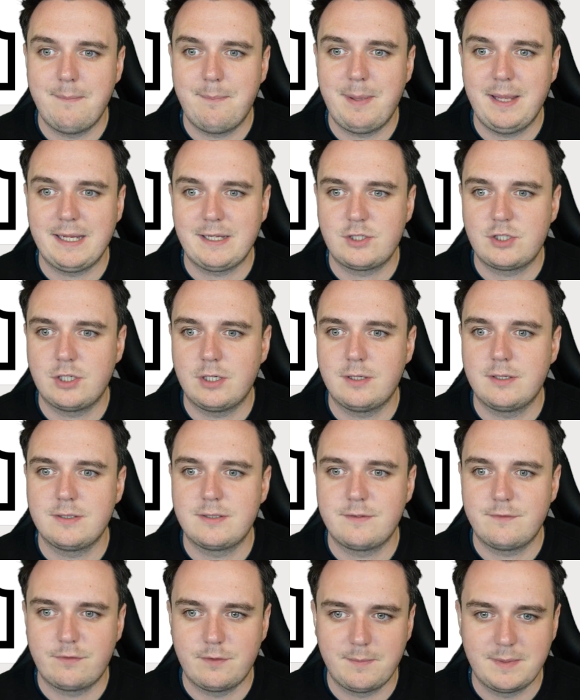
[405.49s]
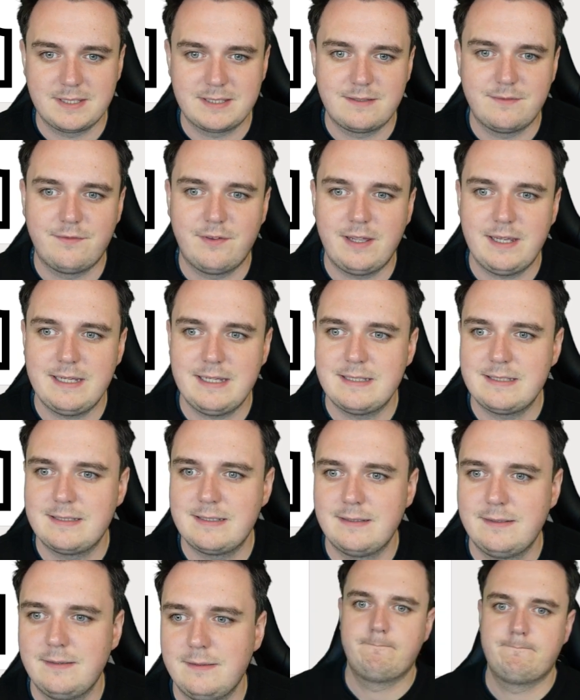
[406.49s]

pictures from this device,